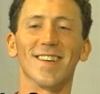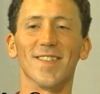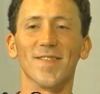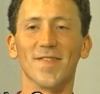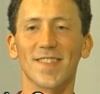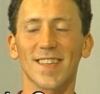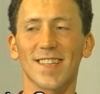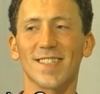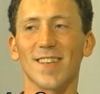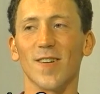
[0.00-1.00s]
um,
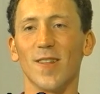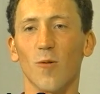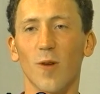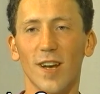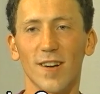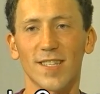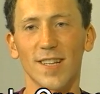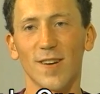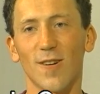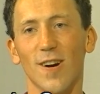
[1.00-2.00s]
so in the winter, it's
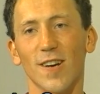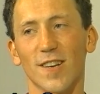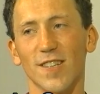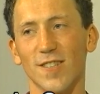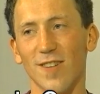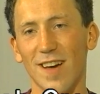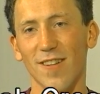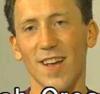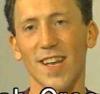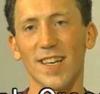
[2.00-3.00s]
a little harder because you have
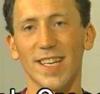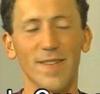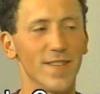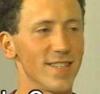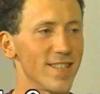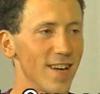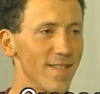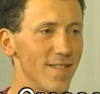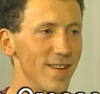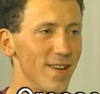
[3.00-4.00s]
a lot of leafy
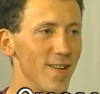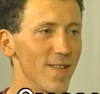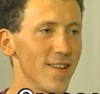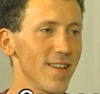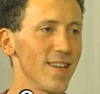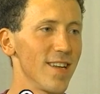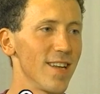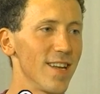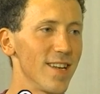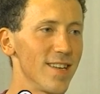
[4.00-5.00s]
stuff, you know,
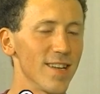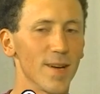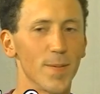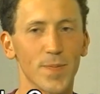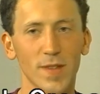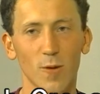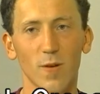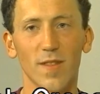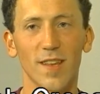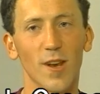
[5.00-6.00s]
yeah. And um,
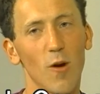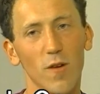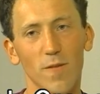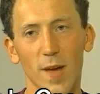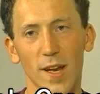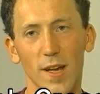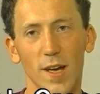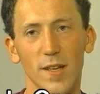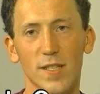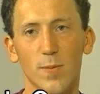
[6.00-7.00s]
we, you know, we've made
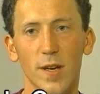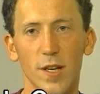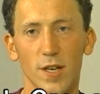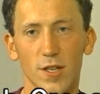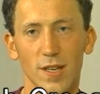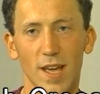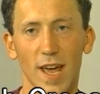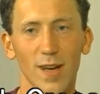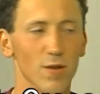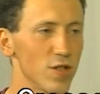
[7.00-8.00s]
uh, spinach and
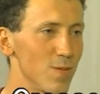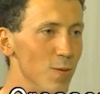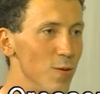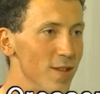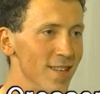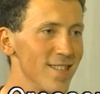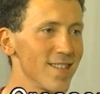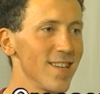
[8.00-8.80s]
kale smoothies.